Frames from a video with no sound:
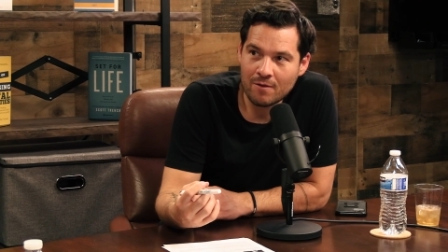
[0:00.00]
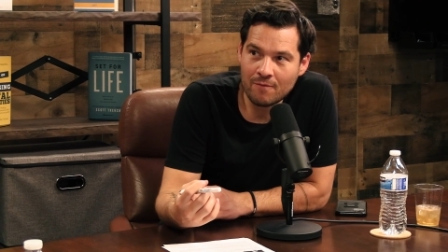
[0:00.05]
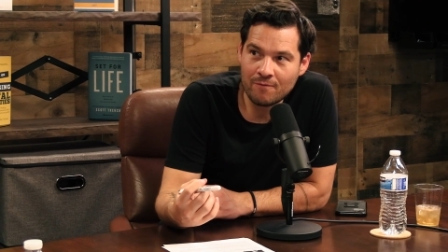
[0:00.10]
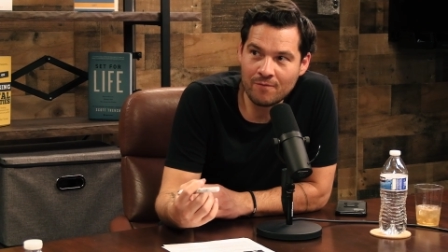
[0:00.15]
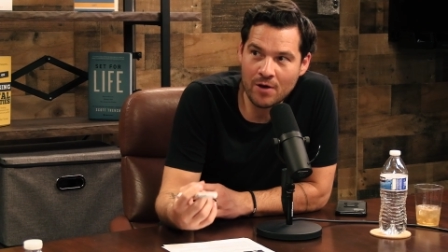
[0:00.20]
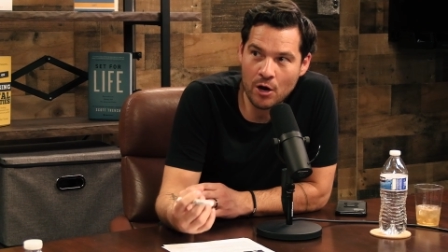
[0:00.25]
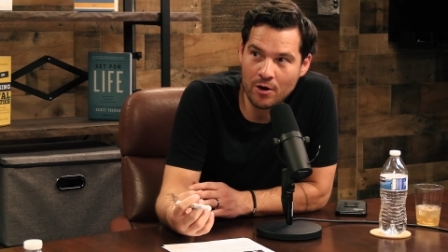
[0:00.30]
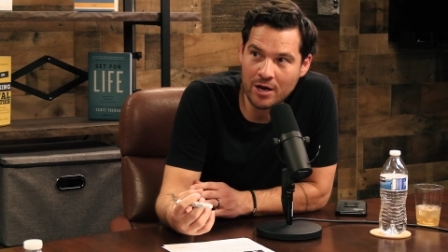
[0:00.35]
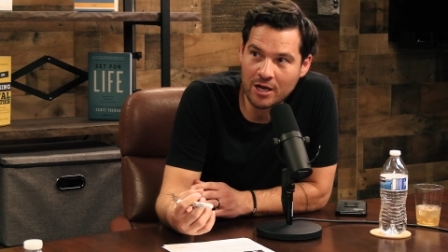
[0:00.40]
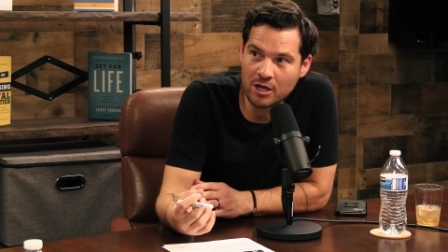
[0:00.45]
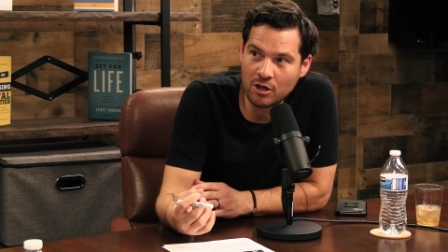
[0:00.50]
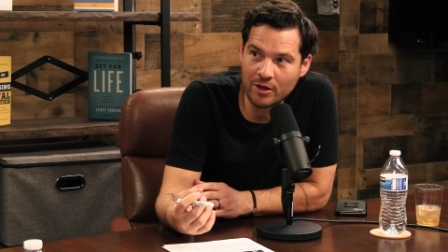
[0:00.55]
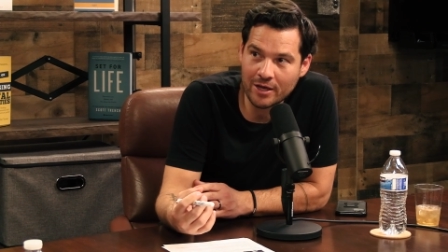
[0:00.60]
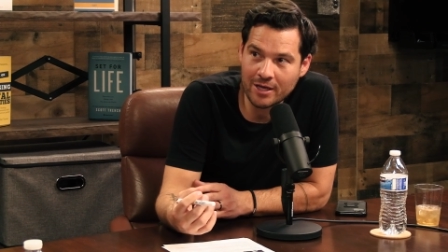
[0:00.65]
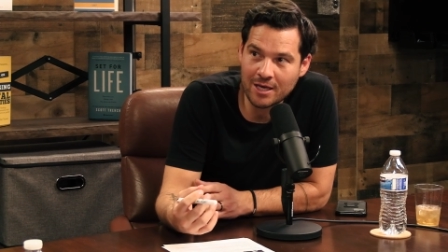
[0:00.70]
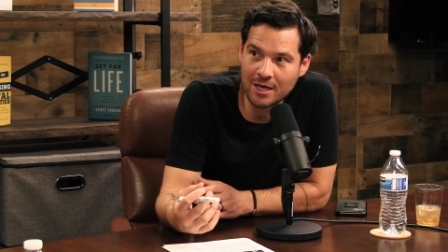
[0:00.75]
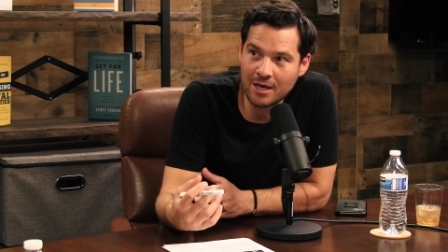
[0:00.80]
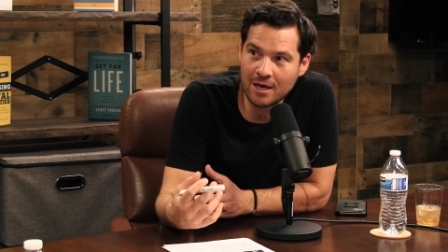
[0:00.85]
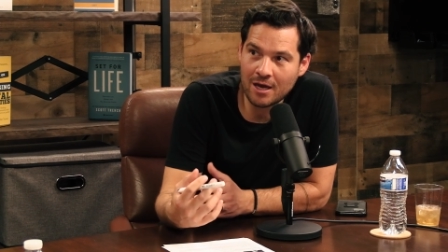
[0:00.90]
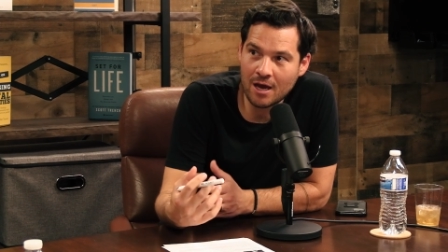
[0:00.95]
Very
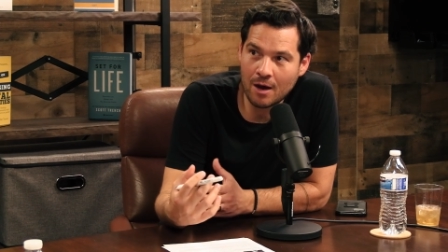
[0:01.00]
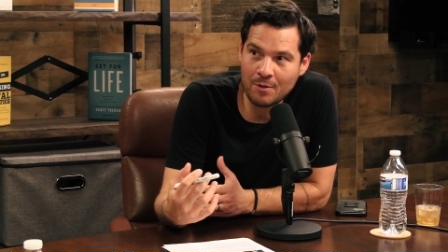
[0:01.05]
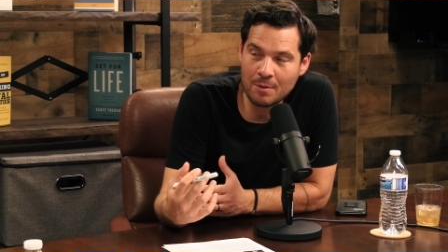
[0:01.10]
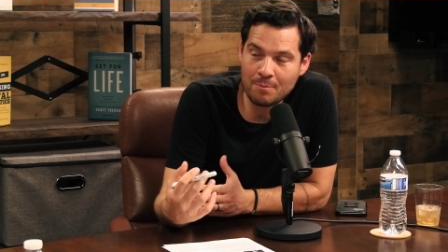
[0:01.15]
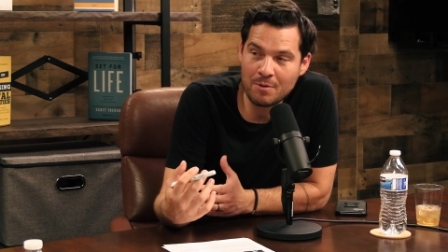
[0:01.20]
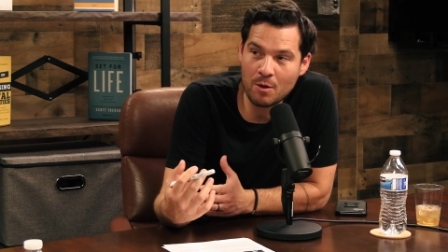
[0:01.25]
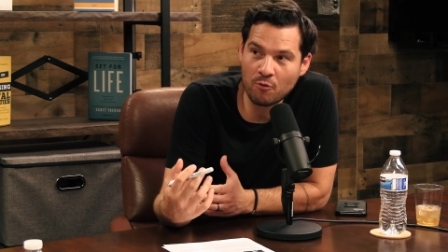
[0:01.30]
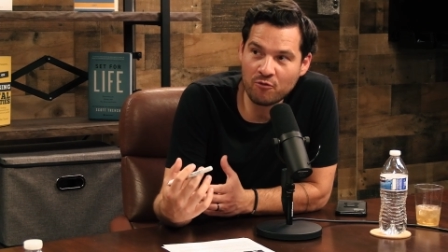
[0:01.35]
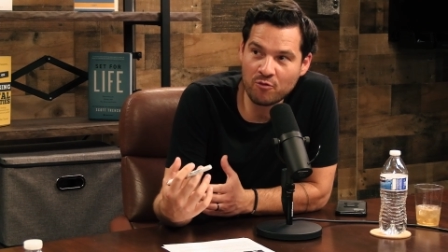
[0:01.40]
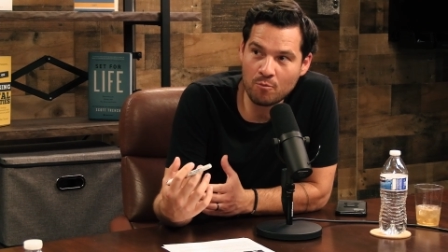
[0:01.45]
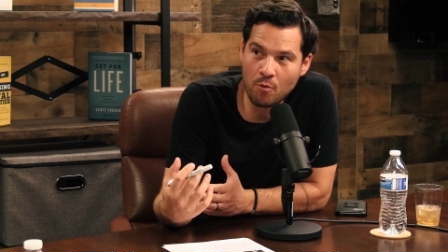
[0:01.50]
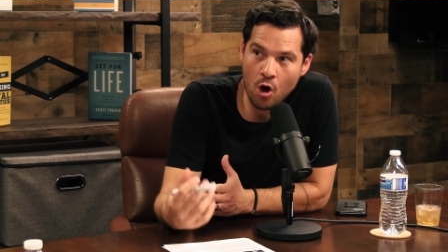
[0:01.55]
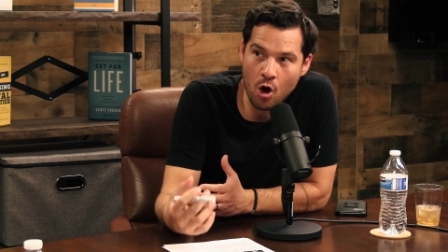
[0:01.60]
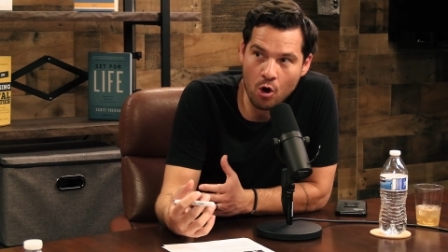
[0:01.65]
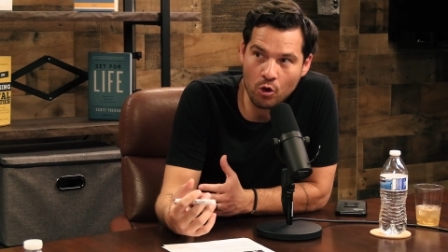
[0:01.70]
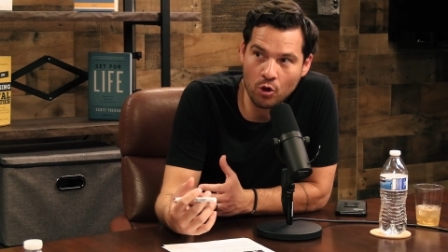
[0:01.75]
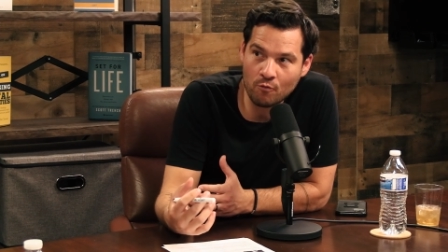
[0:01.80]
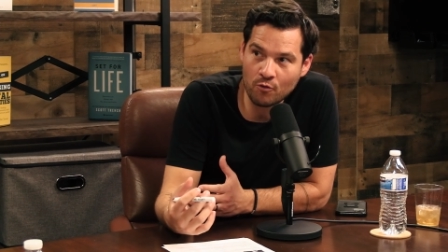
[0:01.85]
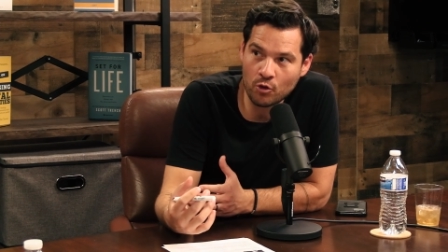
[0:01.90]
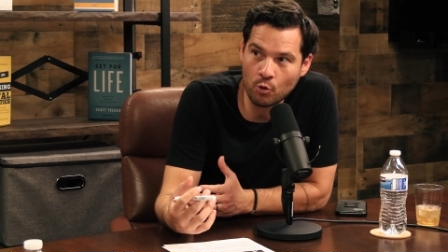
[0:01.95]
cliquey. I mean, people from
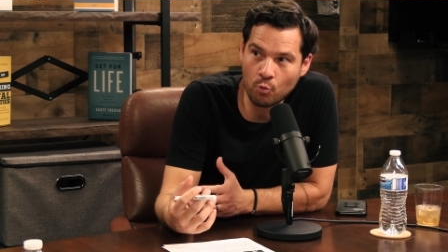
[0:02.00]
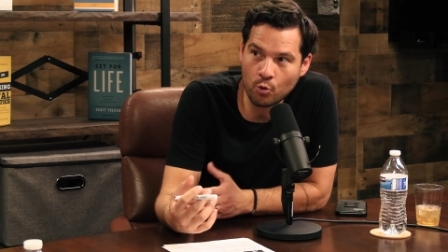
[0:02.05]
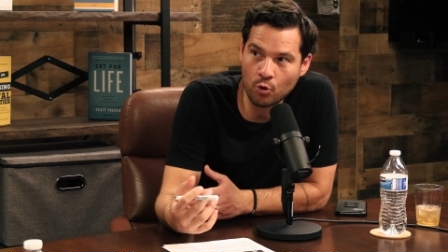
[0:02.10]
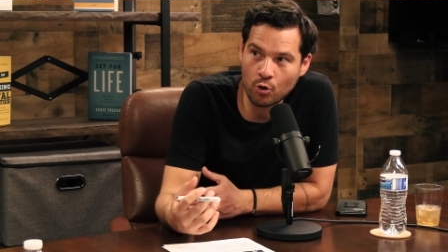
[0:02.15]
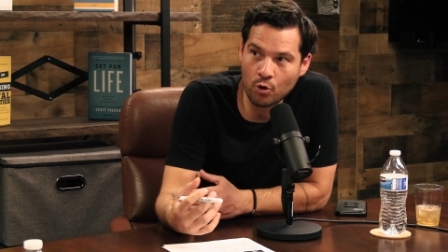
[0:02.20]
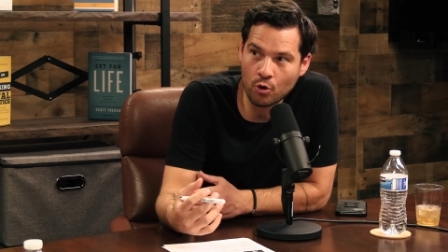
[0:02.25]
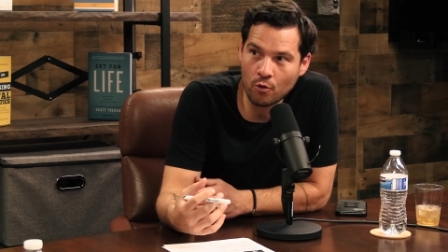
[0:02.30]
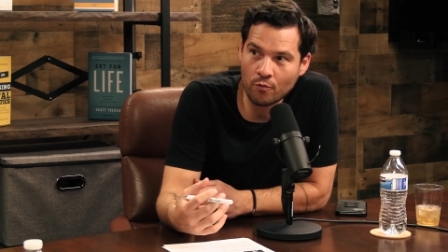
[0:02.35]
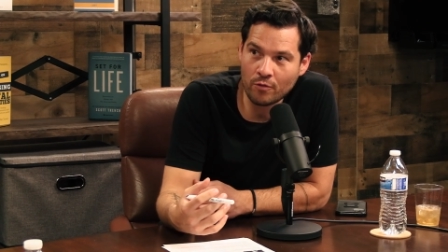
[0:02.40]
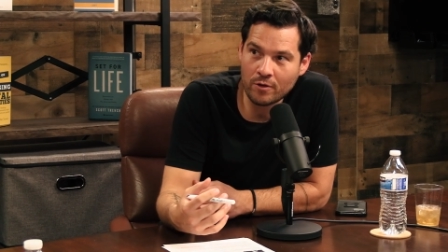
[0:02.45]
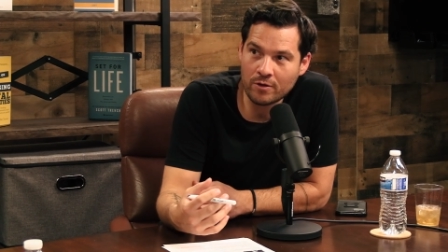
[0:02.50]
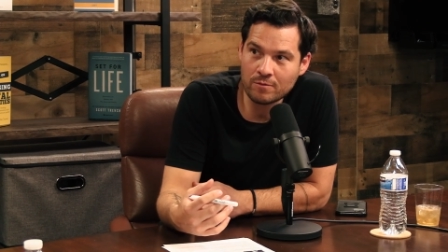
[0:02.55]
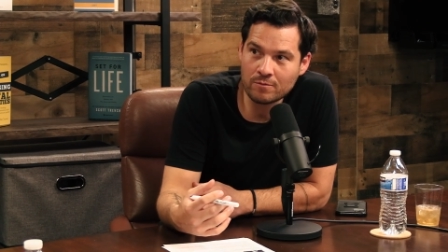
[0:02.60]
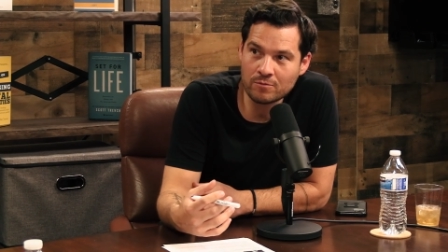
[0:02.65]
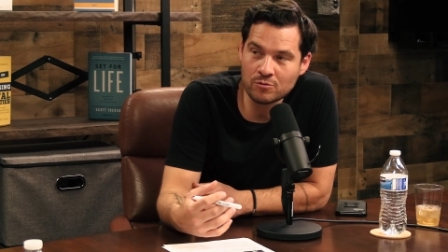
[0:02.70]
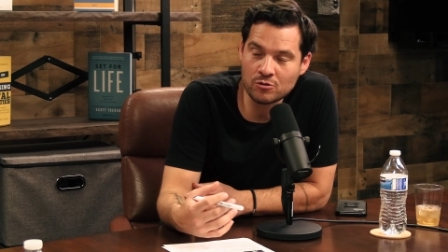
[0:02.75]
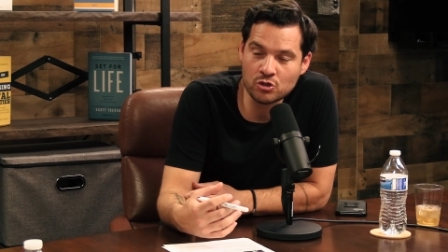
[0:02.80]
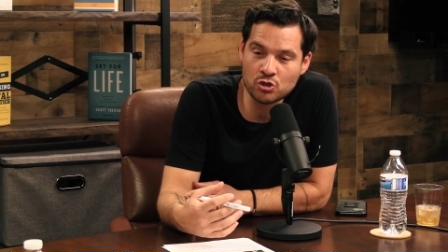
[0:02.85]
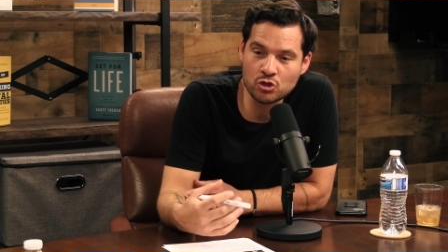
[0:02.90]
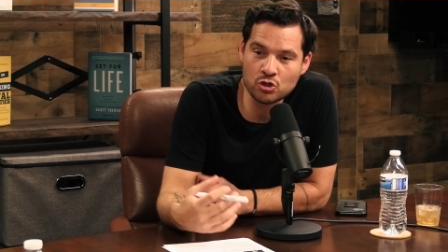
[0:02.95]
all over the world.
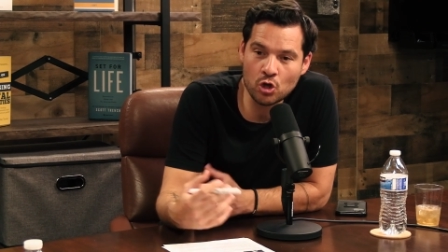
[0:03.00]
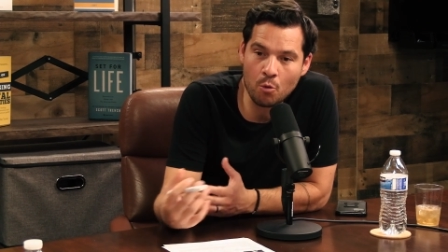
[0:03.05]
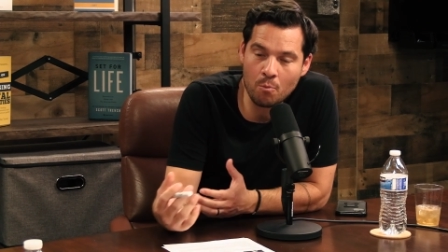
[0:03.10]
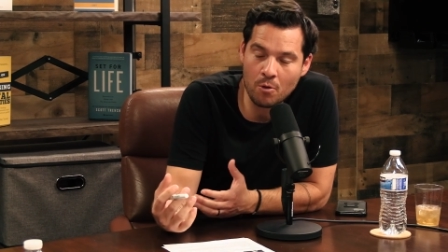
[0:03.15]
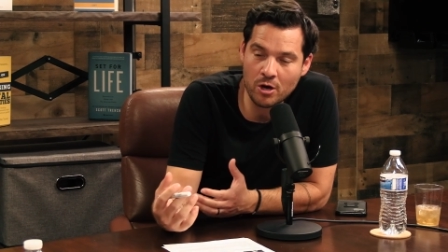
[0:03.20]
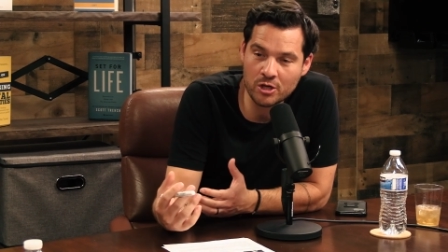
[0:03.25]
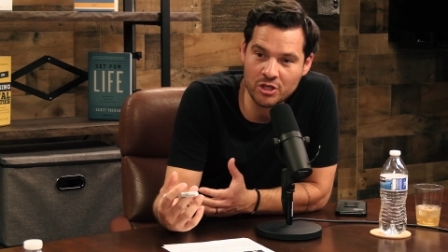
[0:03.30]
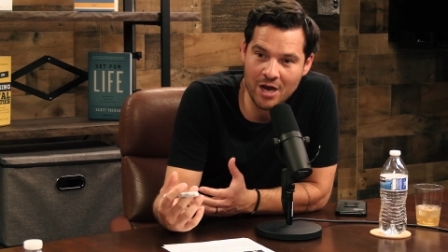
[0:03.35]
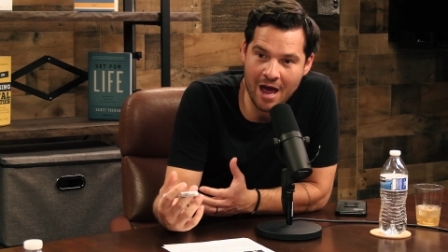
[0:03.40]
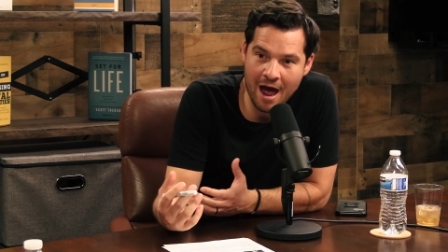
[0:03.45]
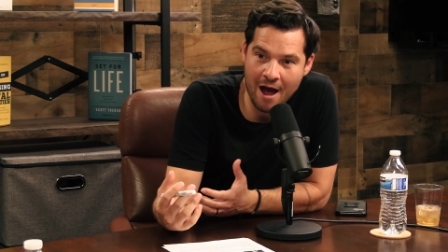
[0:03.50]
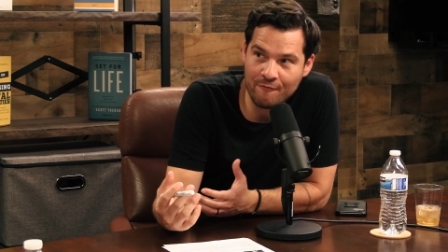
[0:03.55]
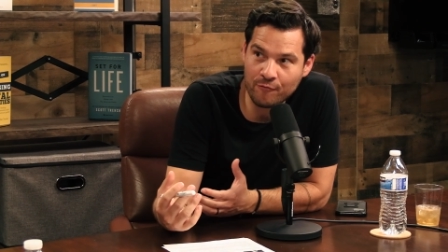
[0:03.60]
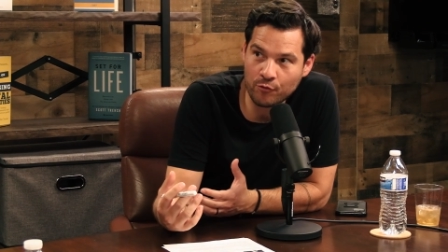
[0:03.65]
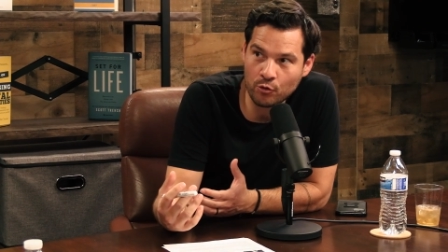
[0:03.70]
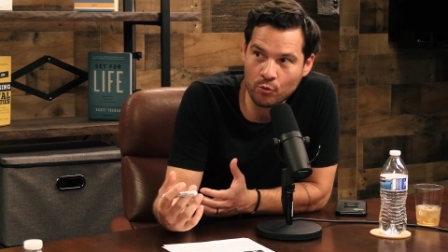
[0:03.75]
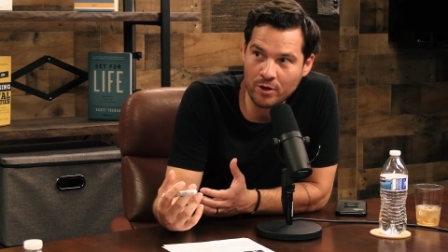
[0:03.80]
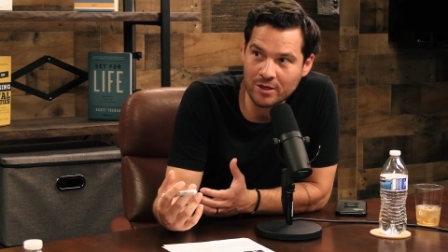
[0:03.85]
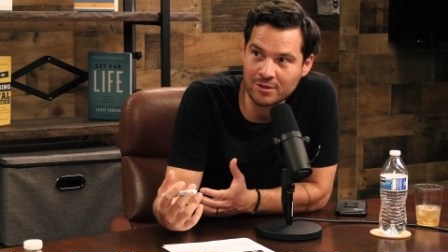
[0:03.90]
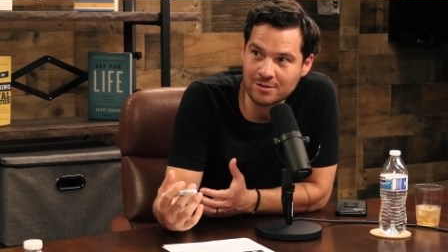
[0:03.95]
So much
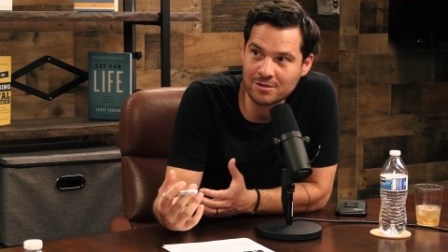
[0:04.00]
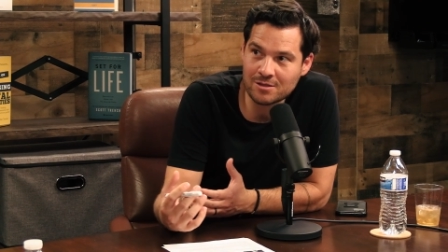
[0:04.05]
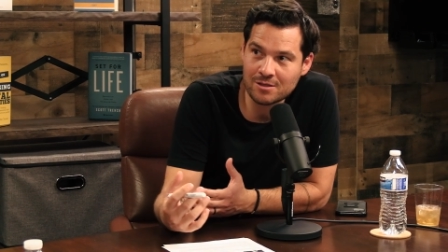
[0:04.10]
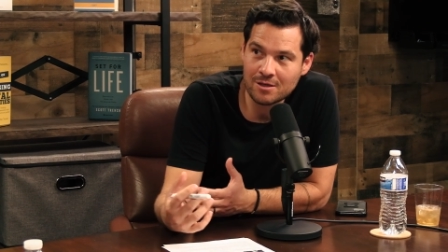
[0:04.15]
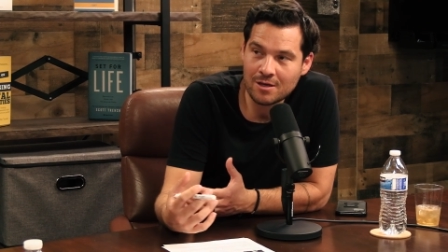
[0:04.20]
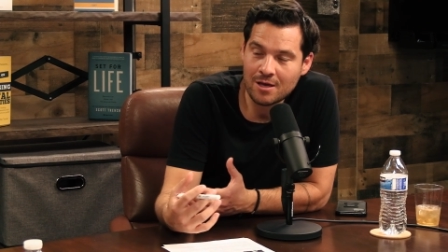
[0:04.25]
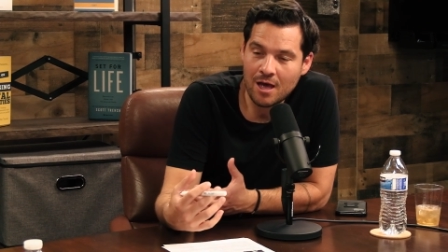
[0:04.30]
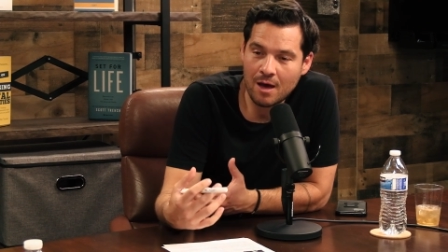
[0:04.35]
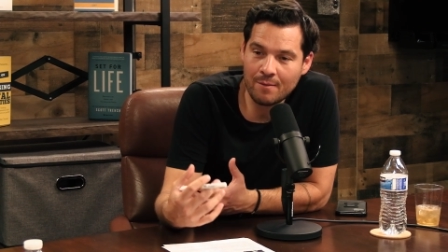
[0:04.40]
affluence.